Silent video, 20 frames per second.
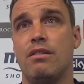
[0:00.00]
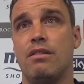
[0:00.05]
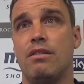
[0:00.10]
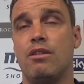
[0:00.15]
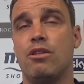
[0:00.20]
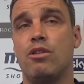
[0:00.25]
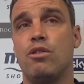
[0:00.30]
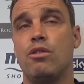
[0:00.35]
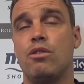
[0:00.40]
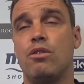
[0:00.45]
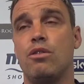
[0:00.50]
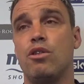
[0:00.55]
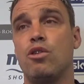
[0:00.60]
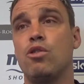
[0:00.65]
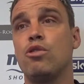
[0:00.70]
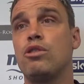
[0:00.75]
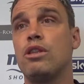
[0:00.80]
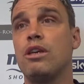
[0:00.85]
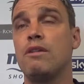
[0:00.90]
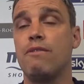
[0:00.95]
the, the
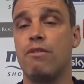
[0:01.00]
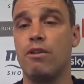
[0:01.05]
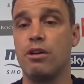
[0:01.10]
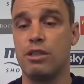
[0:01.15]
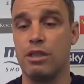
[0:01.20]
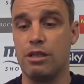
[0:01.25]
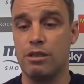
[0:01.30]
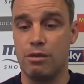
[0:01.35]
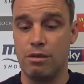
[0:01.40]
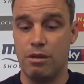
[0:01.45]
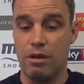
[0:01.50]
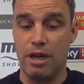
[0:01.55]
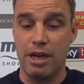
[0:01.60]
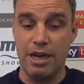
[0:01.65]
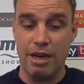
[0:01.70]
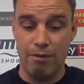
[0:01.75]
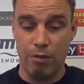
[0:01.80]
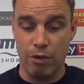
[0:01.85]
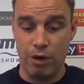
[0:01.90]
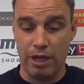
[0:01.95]
good thing for us is I
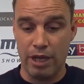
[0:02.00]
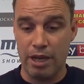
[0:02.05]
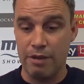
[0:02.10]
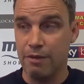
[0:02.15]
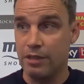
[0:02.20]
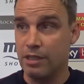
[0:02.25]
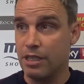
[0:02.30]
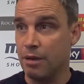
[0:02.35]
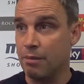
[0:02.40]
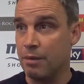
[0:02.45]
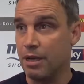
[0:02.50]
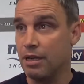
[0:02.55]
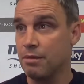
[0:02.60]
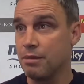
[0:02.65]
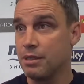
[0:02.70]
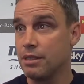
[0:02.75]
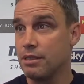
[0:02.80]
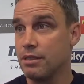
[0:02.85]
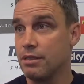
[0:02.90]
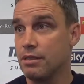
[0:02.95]
never won a game for 10
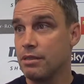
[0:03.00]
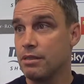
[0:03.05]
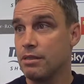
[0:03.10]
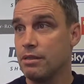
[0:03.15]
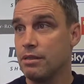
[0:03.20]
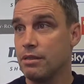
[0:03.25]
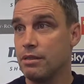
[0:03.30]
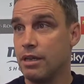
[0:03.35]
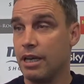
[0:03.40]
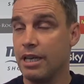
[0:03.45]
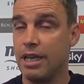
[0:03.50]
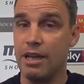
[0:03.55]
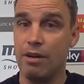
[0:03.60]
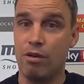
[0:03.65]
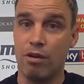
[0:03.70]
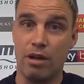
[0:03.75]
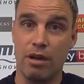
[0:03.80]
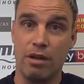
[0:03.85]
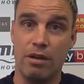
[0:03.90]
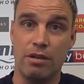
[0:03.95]
games a
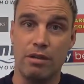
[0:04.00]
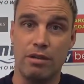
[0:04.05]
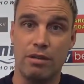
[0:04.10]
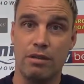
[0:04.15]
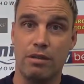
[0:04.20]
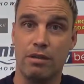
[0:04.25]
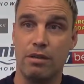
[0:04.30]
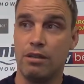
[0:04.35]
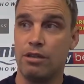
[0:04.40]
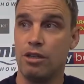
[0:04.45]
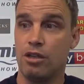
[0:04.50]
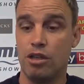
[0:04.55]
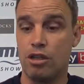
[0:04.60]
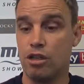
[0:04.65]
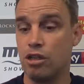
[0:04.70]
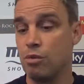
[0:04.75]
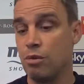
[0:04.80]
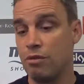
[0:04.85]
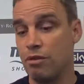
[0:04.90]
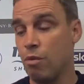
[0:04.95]
year ago. So just
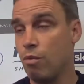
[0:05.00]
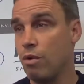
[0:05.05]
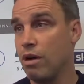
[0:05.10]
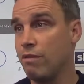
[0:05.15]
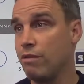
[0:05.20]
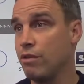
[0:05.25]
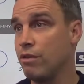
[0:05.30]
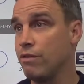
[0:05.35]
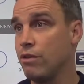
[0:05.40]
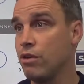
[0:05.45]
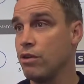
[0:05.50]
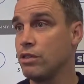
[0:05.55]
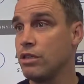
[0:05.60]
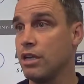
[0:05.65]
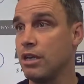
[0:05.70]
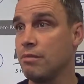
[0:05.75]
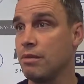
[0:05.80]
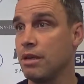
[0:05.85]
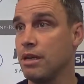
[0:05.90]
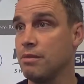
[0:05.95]
because we've done well for the first
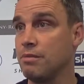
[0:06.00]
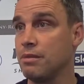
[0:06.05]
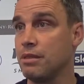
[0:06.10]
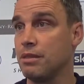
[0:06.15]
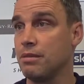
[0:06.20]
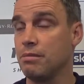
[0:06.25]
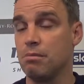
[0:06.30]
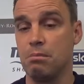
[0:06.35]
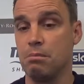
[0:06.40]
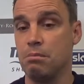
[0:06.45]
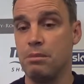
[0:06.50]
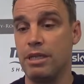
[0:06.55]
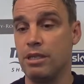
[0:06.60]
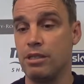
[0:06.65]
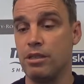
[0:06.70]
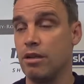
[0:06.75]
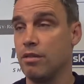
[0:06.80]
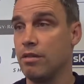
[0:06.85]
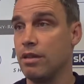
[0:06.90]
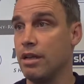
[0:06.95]
10 games
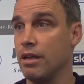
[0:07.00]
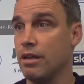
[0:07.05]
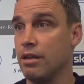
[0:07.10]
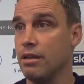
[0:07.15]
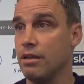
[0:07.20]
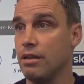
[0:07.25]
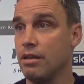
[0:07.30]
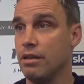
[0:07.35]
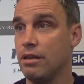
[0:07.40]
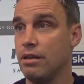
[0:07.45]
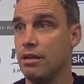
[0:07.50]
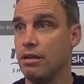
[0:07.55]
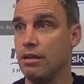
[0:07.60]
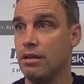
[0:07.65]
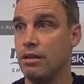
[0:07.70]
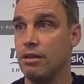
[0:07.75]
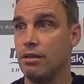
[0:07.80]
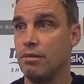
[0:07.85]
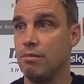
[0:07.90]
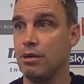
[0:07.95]
means nothing
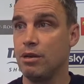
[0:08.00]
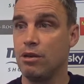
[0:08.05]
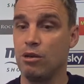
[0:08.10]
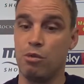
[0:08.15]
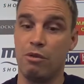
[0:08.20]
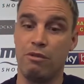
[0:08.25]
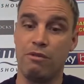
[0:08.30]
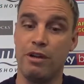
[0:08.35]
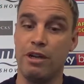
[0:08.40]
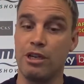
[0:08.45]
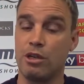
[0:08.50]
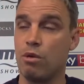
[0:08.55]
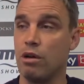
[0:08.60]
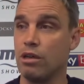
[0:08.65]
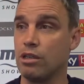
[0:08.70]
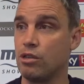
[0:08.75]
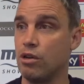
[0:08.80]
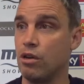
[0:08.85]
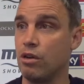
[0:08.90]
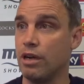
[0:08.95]
because we finished
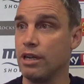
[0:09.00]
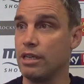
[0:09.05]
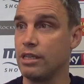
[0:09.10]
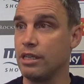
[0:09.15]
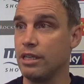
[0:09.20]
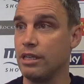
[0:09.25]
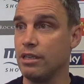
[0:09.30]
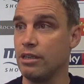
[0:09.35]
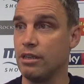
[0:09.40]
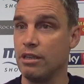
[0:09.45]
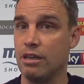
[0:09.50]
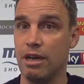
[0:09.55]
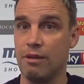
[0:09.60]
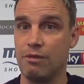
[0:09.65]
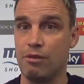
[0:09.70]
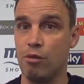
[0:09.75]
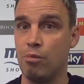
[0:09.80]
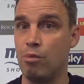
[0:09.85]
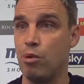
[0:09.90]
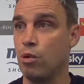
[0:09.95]
quite strong last season
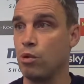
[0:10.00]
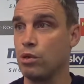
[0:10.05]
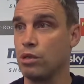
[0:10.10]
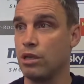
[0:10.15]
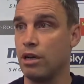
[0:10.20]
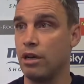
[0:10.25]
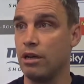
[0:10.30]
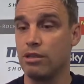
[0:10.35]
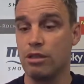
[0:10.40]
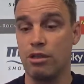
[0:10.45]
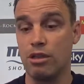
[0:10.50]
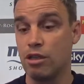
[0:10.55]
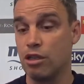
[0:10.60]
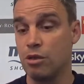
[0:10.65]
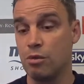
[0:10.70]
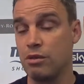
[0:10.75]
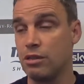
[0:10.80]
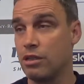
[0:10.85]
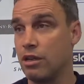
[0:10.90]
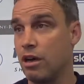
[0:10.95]
after a poor start. So just
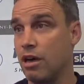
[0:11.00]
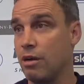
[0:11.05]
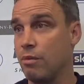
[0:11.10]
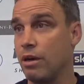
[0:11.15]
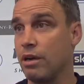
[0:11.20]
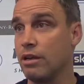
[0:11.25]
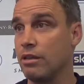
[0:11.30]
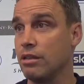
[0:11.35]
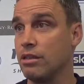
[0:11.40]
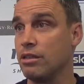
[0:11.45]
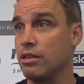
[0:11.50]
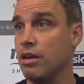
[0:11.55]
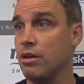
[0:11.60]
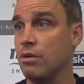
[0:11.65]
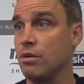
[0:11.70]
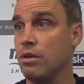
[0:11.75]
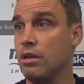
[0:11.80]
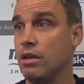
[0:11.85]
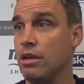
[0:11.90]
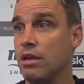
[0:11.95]
because we started well, there's
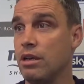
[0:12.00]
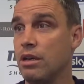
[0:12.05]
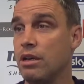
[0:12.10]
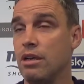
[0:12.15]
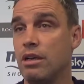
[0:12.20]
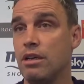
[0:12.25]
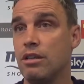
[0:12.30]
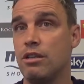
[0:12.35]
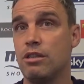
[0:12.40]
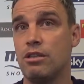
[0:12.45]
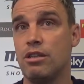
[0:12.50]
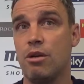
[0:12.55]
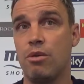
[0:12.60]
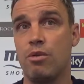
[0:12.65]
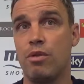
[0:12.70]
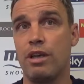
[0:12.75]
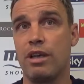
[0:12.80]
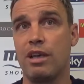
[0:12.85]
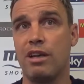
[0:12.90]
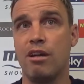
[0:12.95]
no, there's no
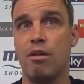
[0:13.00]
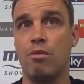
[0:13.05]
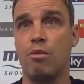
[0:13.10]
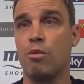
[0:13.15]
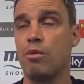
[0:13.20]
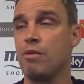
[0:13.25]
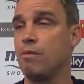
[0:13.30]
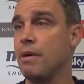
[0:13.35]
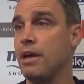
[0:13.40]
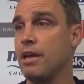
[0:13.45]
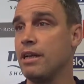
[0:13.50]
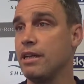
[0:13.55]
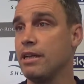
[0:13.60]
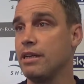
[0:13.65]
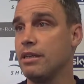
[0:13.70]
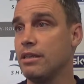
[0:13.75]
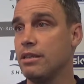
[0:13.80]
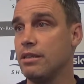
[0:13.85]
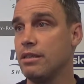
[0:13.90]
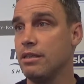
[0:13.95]
thinking, oh, well, we've made
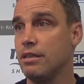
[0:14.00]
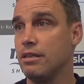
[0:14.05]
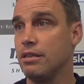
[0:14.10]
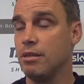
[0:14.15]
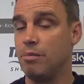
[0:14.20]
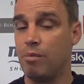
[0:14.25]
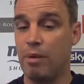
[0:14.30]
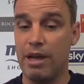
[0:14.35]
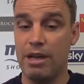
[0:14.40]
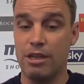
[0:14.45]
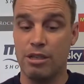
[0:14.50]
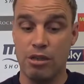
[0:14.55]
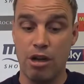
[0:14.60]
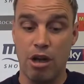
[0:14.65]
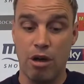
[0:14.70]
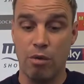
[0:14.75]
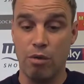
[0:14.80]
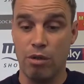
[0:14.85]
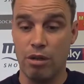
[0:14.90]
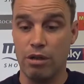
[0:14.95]
it. The players
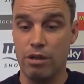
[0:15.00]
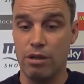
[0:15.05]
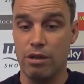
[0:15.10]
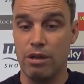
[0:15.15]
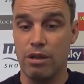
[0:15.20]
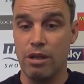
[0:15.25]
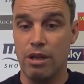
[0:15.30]
know that